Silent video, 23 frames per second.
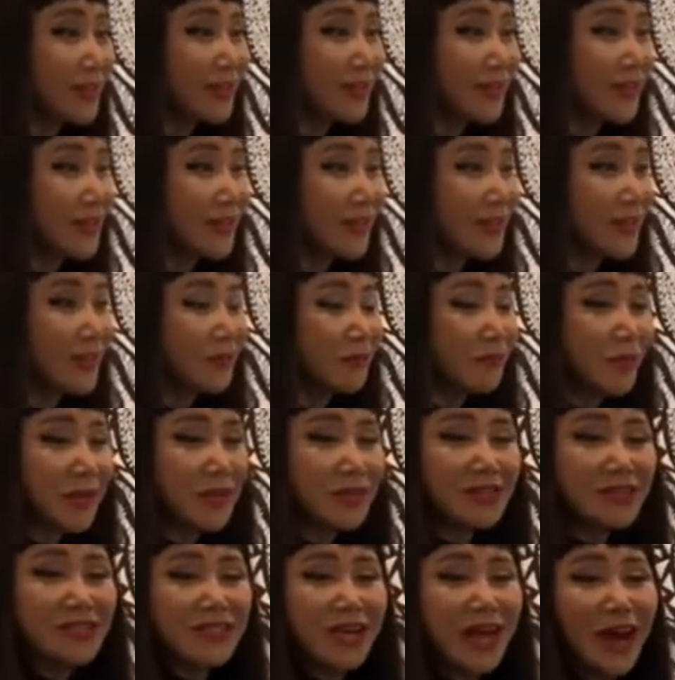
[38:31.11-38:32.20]
Mm-hmm.
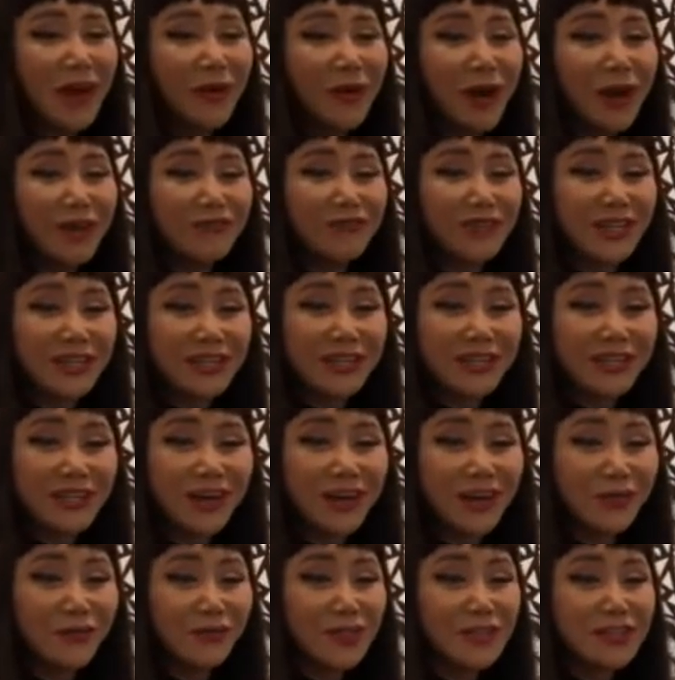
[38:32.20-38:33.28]
Because now I've done
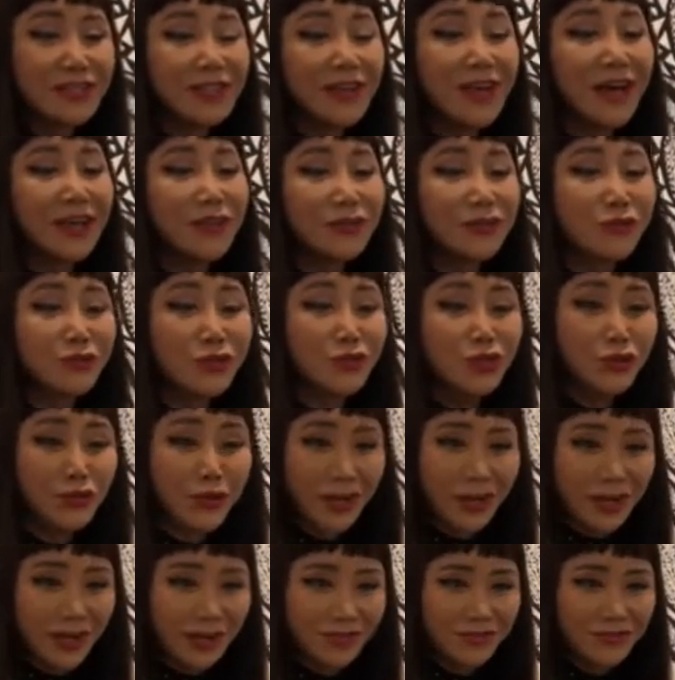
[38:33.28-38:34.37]
enough. It's not a new
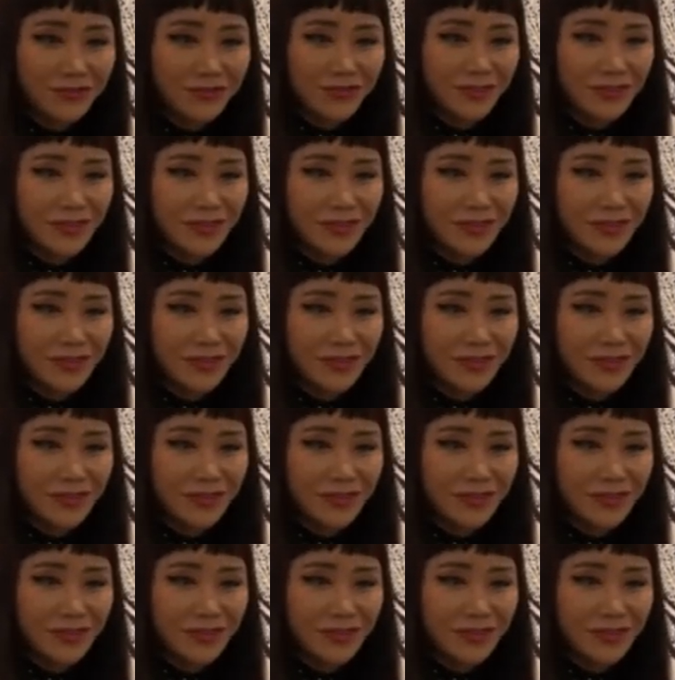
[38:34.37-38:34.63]
enough.